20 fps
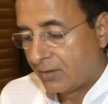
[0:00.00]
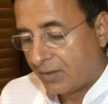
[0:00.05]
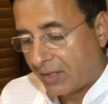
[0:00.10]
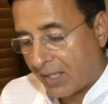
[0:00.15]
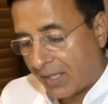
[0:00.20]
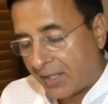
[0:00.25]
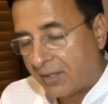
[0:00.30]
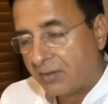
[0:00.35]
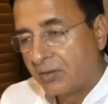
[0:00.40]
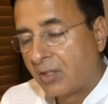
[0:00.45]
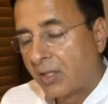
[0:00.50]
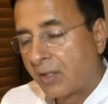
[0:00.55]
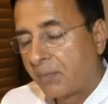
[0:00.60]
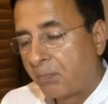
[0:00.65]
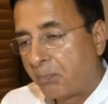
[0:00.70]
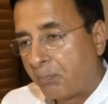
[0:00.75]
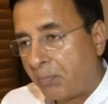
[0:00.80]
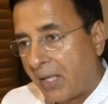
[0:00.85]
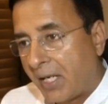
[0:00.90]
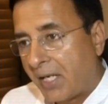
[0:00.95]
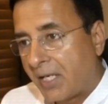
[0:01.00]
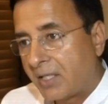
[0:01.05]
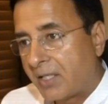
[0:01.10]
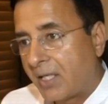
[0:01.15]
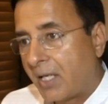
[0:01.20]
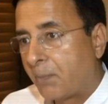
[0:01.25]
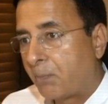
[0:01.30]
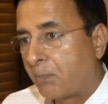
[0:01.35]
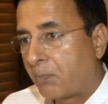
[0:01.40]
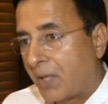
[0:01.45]
Narendra
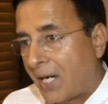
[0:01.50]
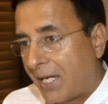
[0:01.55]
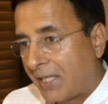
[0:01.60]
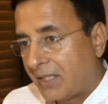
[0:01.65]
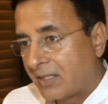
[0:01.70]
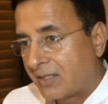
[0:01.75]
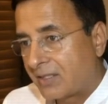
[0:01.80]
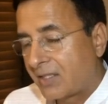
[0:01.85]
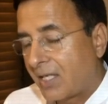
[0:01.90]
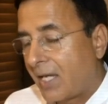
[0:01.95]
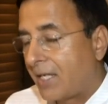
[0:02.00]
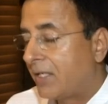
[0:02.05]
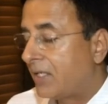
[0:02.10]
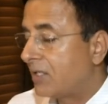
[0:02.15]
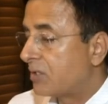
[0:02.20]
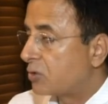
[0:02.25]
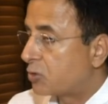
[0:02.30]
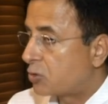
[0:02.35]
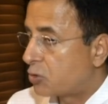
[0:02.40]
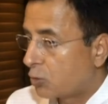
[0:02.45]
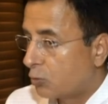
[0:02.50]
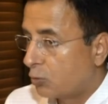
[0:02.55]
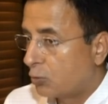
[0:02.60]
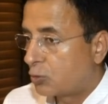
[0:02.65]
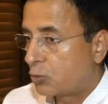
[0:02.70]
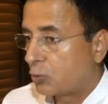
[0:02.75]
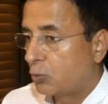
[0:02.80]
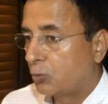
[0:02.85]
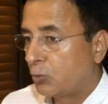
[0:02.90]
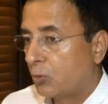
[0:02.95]
paid a price and his
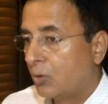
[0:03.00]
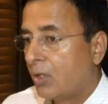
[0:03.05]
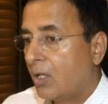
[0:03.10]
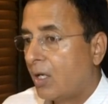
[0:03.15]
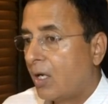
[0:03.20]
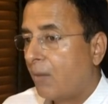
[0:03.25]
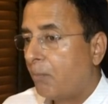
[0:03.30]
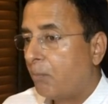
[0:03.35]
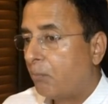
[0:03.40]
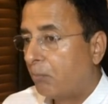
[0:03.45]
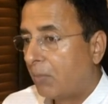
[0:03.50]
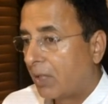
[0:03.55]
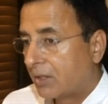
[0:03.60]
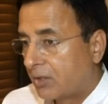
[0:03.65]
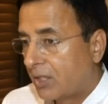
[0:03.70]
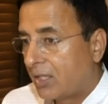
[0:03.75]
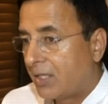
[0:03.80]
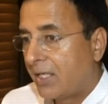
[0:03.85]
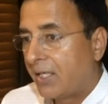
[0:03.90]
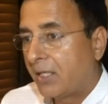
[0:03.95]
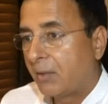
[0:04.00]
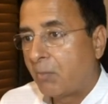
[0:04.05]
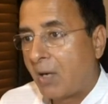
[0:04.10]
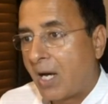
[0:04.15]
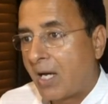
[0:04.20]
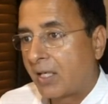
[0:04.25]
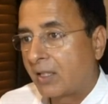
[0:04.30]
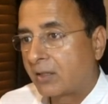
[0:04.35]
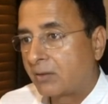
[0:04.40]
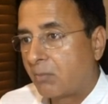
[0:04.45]
due to motherland
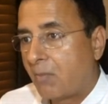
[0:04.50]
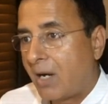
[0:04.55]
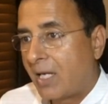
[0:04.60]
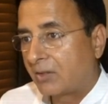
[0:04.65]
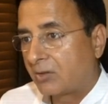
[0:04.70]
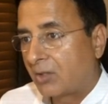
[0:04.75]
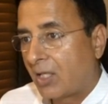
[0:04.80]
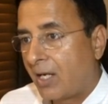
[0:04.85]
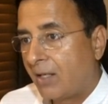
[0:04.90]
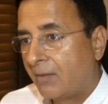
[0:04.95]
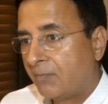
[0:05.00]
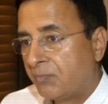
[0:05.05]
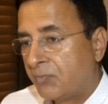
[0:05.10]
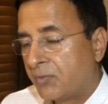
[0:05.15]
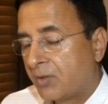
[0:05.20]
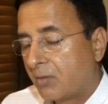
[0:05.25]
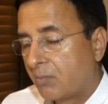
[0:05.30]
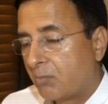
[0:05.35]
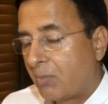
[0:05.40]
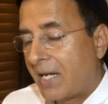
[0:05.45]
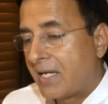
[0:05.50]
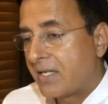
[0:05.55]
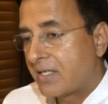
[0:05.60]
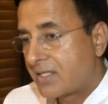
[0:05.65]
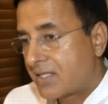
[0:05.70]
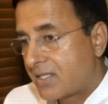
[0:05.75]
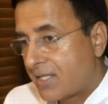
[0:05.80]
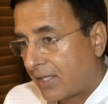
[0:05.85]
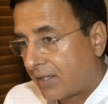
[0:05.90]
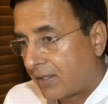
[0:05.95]
Bharat Mata by
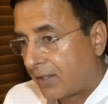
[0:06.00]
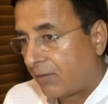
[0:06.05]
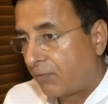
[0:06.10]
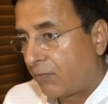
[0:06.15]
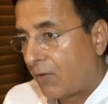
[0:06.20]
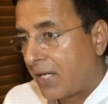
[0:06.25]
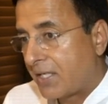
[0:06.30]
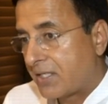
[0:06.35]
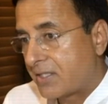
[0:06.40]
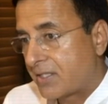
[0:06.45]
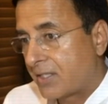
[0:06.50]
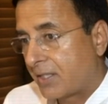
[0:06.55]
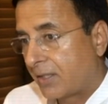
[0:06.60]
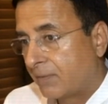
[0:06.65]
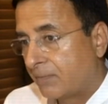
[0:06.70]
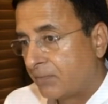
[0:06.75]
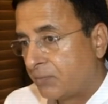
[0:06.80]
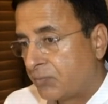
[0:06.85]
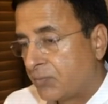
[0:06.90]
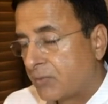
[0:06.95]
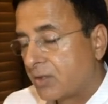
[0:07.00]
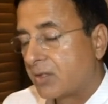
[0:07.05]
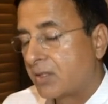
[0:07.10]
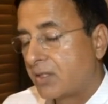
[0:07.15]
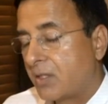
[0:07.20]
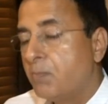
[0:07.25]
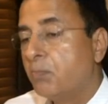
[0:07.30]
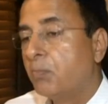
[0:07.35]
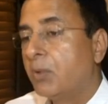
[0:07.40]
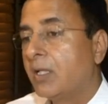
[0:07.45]
sacrificing.
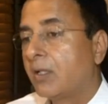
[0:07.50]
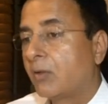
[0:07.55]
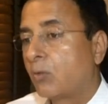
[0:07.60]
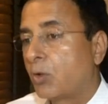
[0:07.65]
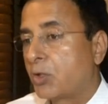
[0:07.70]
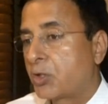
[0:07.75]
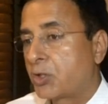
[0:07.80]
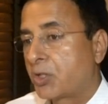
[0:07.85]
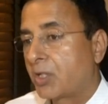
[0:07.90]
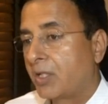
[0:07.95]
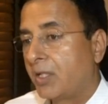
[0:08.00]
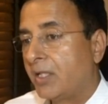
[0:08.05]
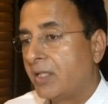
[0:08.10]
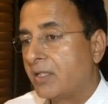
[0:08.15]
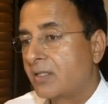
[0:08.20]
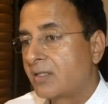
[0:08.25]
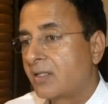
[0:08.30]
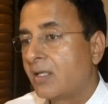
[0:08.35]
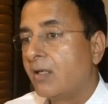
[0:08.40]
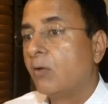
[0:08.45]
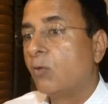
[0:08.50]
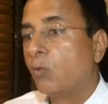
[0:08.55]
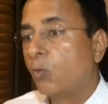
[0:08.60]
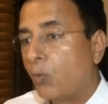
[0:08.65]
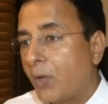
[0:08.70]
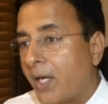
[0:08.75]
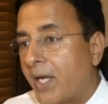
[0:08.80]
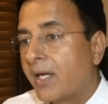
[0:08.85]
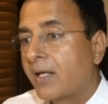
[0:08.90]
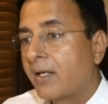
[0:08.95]
Simple question is,
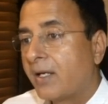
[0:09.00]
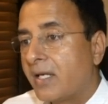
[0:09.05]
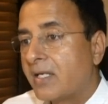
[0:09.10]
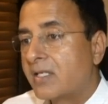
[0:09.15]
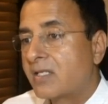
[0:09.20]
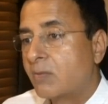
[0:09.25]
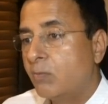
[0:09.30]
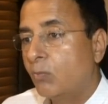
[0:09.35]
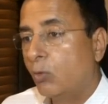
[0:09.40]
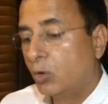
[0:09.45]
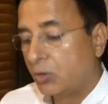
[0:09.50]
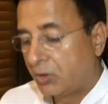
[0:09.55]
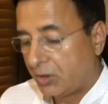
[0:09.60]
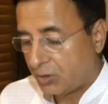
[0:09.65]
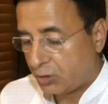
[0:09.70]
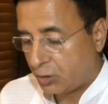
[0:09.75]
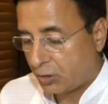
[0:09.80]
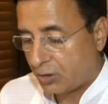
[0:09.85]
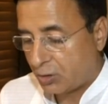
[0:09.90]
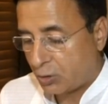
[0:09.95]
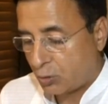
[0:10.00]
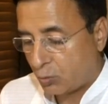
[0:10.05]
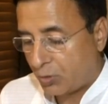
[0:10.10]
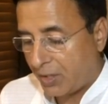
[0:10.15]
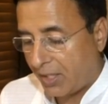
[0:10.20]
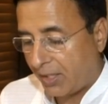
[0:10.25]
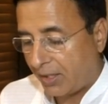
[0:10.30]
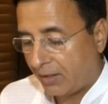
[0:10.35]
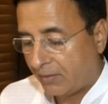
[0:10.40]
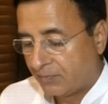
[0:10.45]
where is Modiji
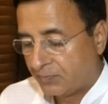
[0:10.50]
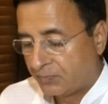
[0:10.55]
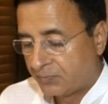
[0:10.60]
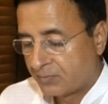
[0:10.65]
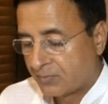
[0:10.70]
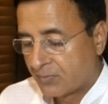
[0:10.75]
today?